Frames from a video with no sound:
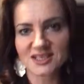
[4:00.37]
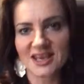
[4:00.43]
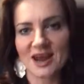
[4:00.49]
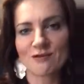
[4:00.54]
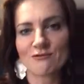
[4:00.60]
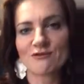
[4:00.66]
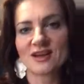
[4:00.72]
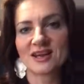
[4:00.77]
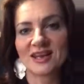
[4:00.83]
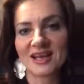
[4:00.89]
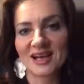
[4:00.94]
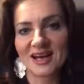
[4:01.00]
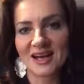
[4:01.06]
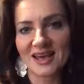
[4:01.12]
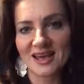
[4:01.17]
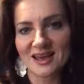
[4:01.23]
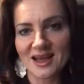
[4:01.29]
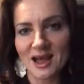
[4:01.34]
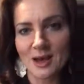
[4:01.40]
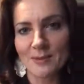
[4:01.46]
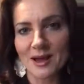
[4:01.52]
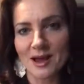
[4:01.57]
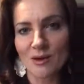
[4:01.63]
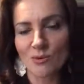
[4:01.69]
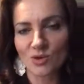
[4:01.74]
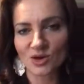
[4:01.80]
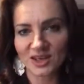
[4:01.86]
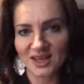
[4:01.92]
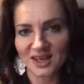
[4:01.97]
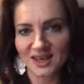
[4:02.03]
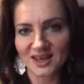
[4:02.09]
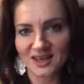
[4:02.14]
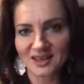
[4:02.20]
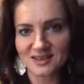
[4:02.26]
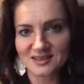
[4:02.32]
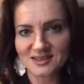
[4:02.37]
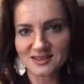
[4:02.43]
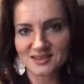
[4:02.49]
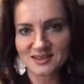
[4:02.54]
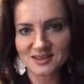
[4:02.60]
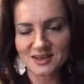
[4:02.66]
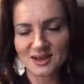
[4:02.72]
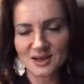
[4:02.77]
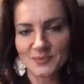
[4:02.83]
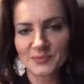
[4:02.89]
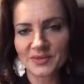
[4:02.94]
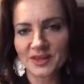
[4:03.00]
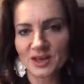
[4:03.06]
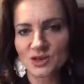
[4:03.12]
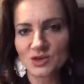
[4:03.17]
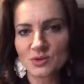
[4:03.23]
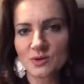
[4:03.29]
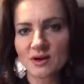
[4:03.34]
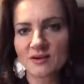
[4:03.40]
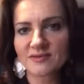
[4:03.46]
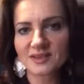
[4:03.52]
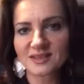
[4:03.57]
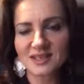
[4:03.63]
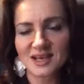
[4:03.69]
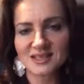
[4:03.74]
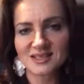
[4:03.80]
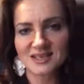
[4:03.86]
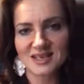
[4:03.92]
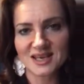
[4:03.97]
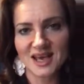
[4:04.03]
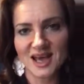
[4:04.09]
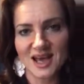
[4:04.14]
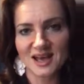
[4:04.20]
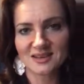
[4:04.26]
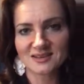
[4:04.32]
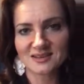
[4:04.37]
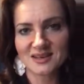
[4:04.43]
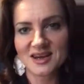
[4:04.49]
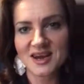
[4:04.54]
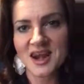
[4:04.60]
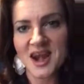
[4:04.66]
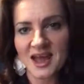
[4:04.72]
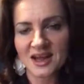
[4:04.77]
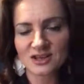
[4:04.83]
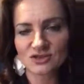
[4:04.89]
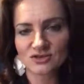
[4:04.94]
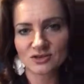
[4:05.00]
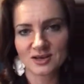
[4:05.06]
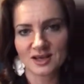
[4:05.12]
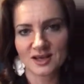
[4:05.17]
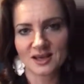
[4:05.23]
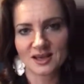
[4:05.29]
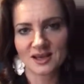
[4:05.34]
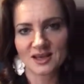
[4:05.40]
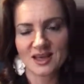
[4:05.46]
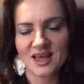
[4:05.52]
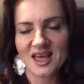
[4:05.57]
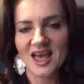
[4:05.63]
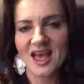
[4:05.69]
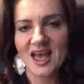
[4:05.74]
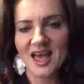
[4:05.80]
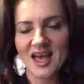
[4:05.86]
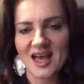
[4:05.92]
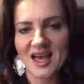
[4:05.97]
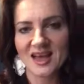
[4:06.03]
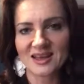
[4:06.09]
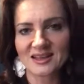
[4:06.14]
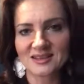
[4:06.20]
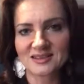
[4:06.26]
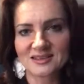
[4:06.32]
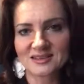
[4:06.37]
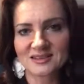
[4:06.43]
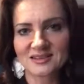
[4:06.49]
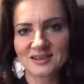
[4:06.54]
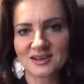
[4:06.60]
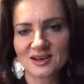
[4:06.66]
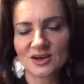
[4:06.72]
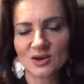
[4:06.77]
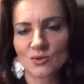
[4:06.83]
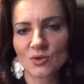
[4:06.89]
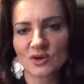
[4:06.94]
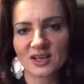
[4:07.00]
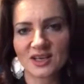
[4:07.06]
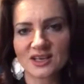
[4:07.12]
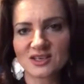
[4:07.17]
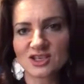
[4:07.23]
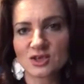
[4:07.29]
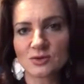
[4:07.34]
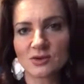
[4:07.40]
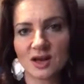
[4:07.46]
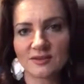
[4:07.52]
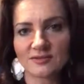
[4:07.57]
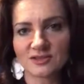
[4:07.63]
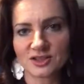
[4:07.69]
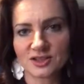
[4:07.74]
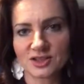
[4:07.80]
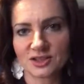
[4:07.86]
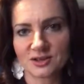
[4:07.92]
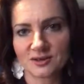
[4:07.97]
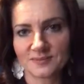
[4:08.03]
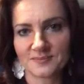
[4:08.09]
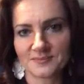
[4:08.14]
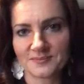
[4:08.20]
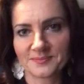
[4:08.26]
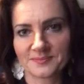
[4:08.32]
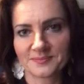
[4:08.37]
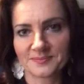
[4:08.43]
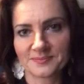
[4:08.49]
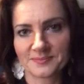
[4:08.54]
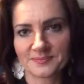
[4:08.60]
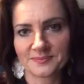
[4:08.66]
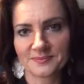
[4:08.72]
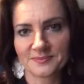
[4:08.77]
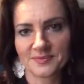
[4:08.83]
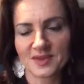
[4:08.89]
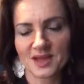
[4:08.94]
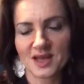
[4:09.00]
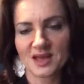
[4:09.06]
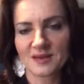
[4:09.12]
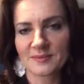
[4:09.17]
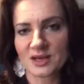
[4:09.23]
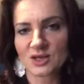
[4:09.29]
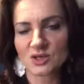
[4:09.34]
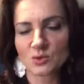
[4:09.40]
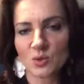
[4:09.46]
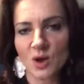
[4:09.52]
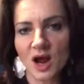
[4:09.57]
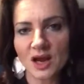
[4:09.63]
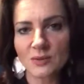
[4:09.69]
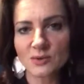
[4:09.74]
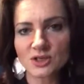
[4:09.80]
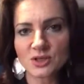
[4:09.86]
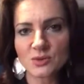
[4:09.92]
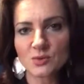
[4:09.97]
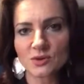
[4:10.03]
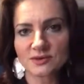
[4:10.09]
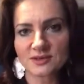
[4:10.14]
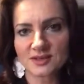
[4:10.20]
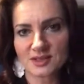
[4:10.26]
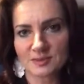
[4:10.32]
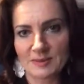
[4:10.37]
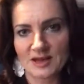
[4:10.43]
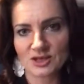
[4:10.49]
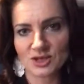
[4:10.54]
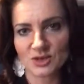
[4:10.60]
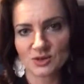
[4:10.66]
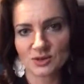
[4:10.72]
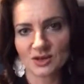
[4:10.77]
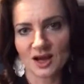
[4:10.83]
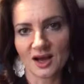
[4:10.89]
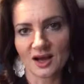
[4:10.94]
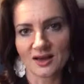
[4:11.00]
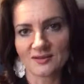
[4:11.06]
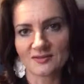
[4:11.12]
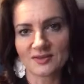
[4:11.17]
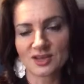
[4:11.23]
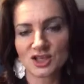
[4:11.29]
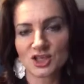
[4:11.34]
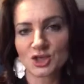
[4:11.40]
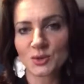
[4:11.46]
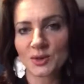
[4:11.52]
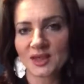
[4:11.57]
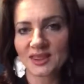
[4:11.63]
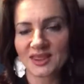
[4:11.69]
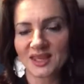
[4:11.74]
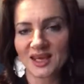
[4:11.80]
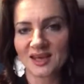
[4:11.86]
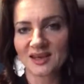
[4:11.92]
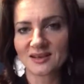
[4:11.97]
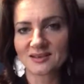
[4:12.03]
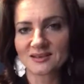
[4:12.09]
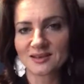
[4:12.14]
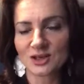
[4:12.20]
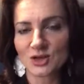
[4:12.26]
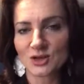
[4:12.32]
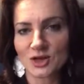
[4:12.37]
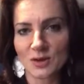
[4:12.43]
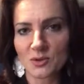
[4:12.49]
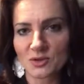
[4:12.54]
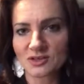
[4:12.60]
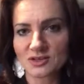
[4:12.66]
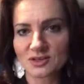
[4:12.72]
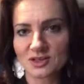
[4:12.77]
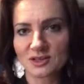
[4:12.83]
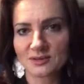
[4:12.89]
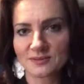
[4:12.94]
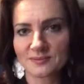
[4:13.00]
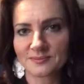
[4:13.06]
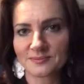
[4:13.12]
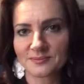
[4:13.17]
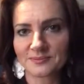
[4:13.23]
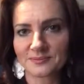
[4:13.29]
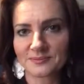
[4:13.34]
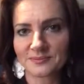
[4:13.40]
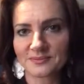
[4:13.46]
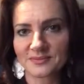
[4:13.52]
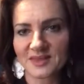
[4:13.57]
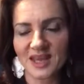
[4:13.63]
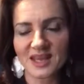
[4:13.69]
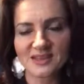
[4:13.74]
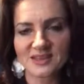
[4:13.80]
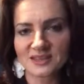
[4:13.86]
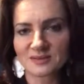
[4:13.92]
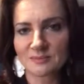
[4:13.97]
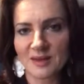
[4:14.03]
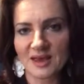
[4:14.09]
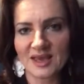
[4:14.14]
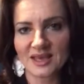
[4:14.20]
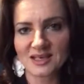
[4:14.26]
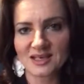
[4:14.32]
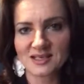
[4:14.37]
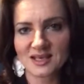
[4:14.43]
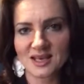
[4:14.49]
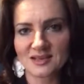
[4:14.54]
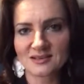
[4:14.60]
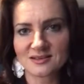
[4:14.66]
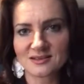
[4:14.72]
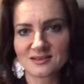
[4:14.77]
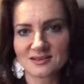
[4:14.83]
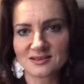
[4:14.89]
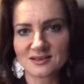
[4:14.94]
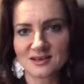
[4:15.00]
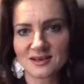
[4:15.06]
to get really clear about what it is that you are fantastic at naturally, and what it is you love to do. Because why would you want to spend your life doing things you don't want to do? It doesn't make any sense.